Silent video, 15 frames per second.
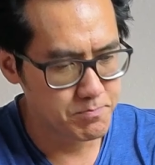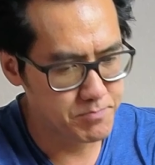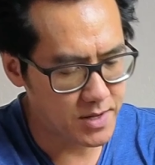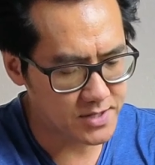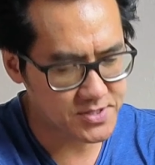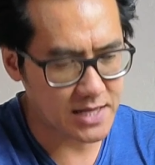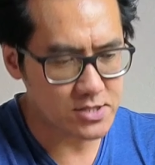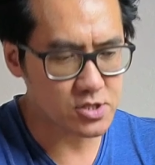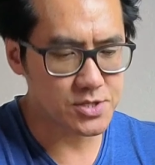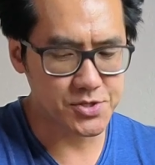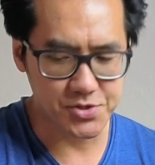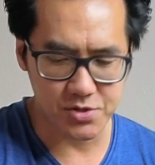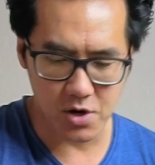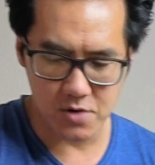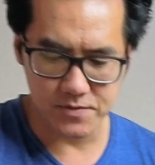essentially
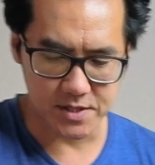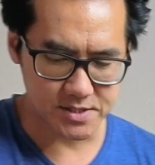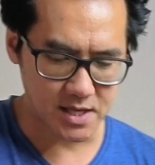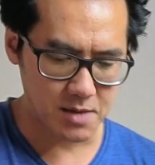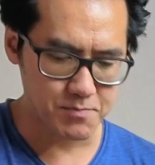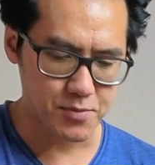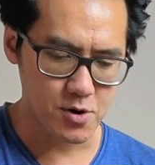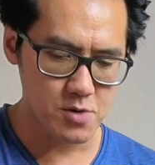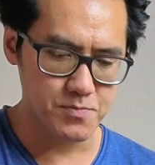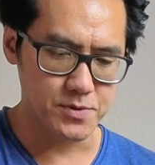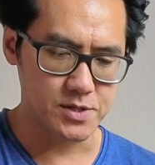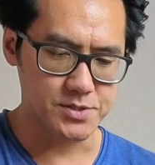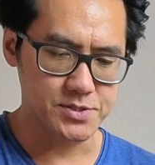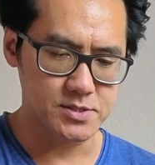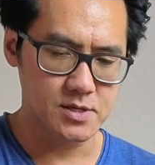serve the same
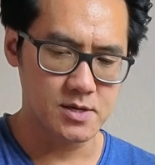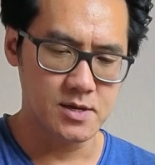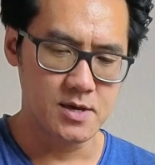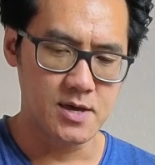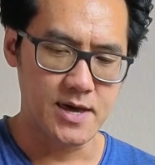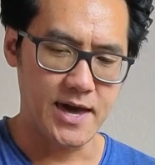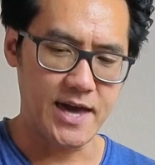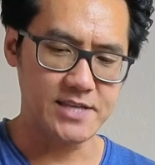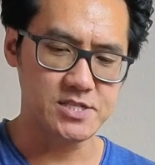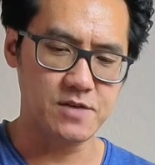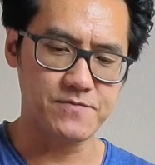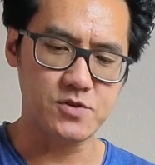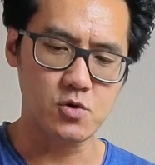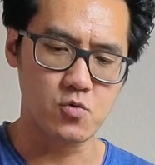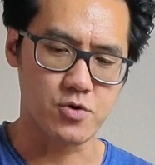purpose as
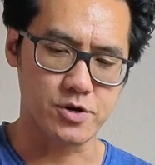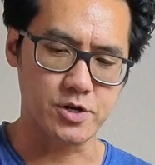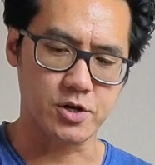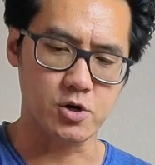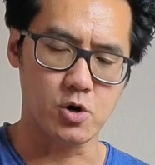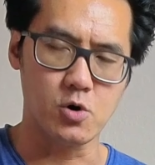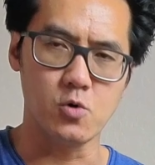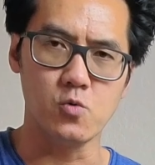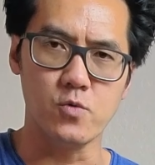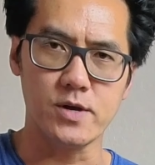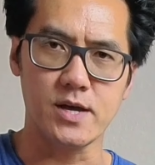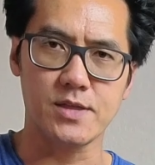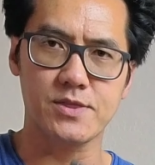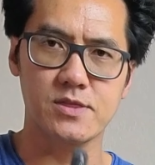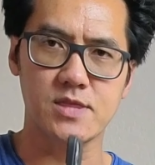if you were to go
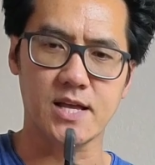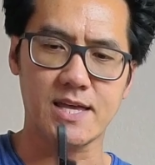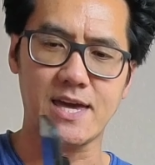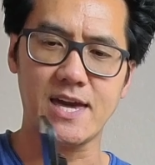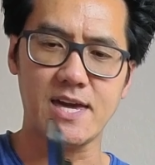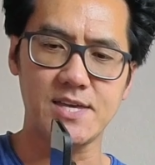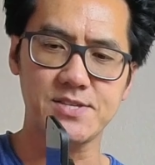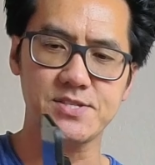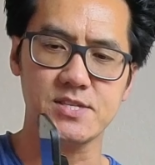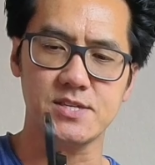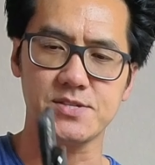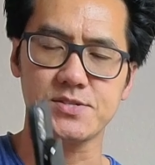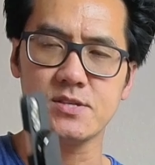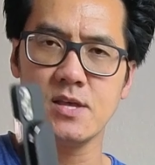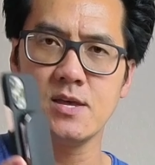with the
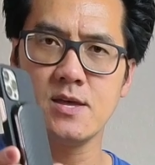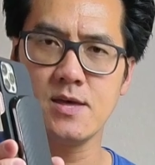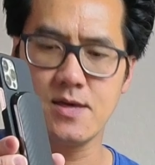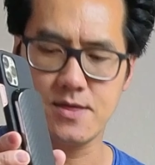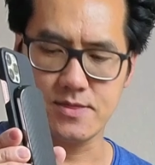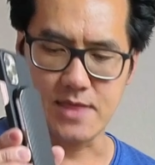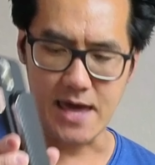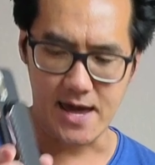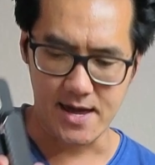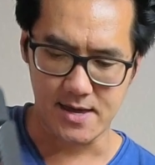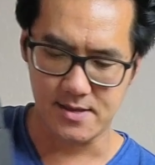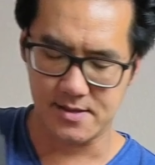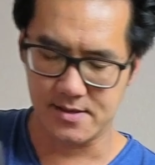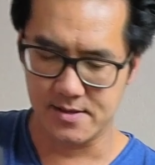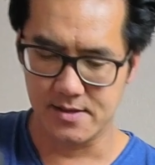cases
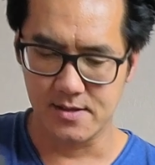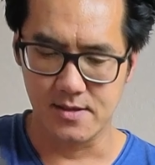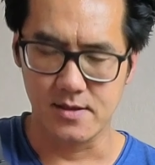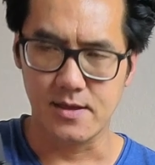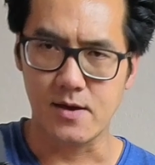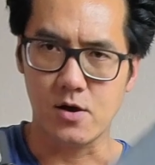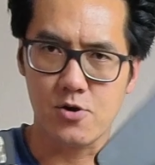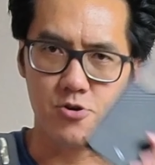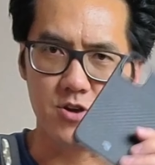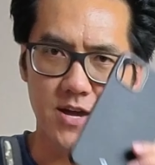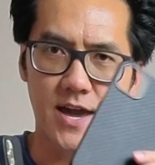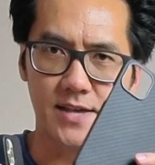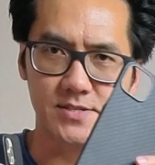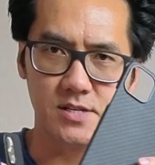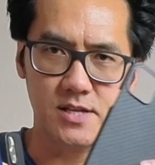that already
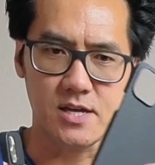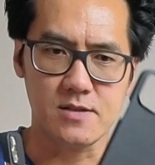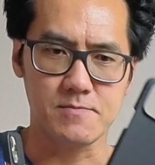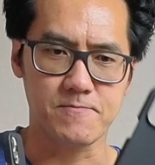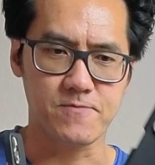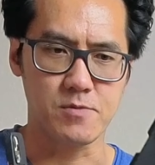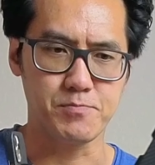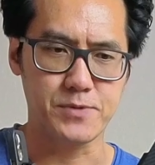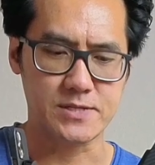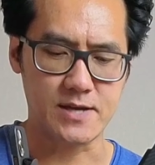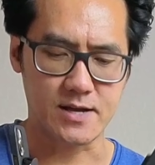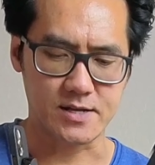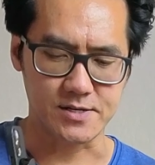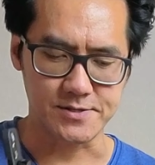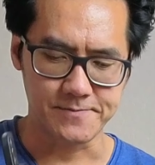has it in from
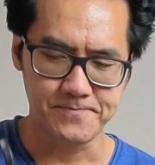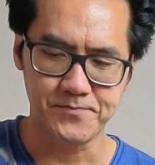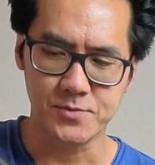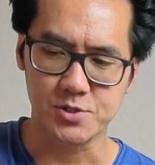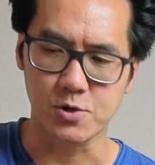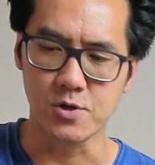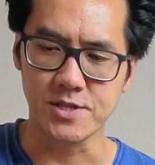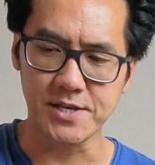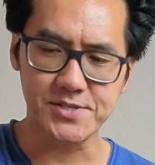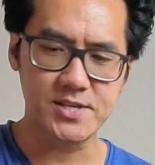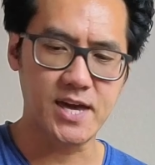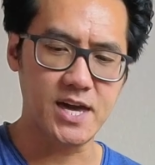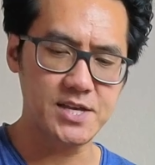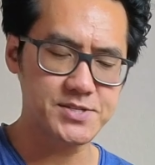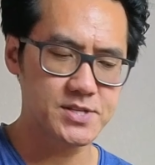Pitaka. So in this
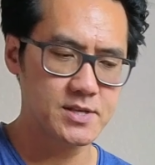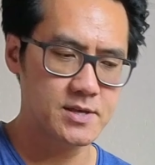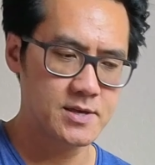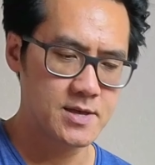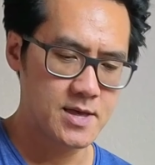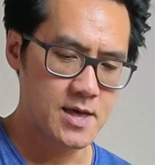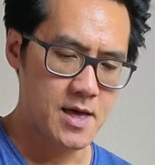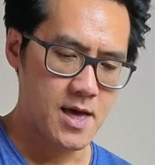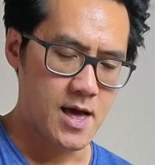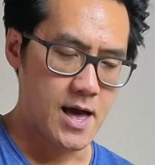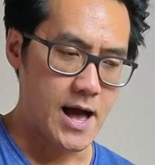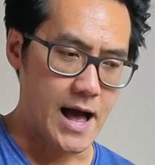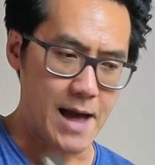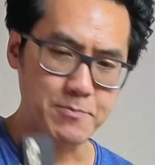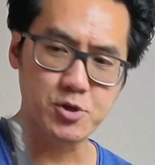case,
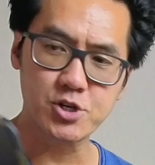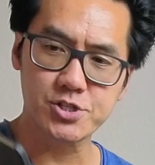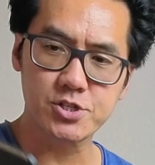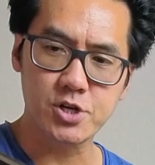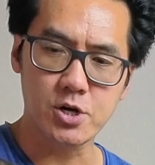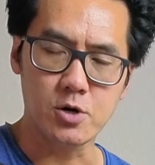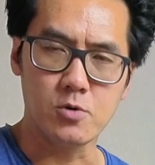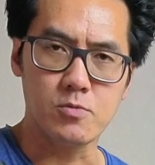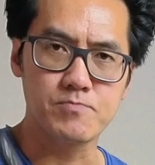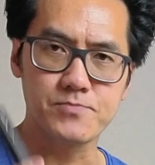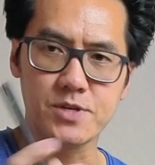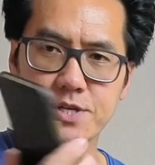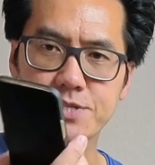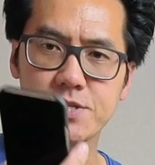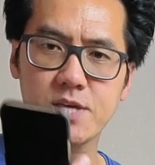I'm good to go.
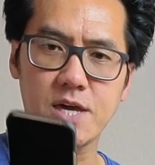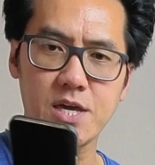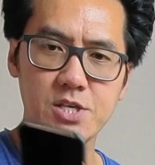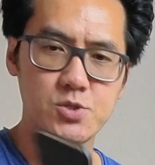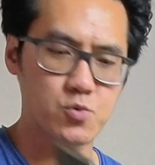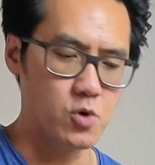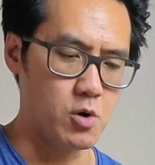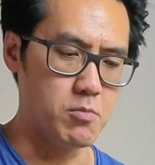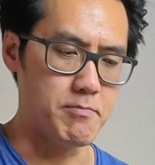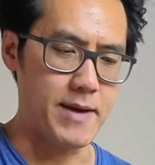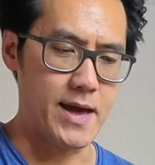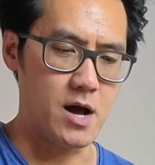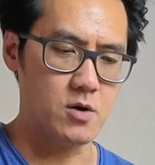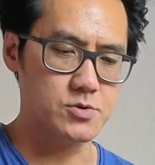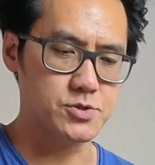This case will
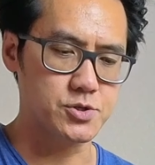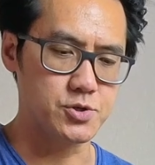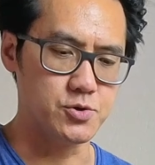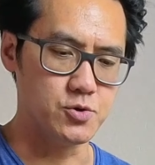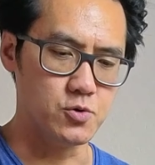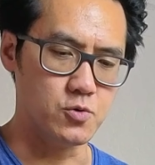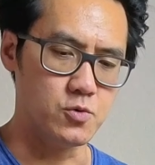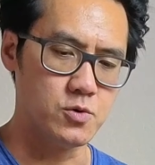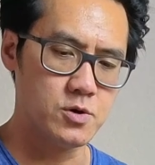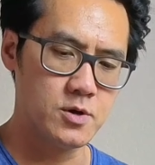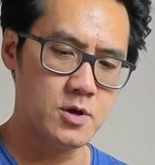mount to